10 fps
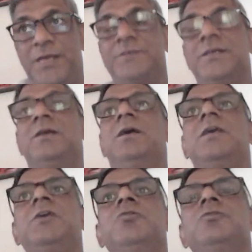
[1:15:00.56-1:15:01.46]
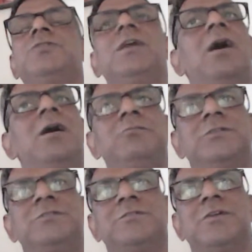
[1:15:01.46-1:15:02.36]
of that, you tell how
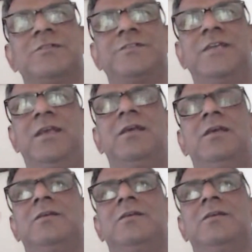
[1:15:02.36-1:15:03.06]
disgusting.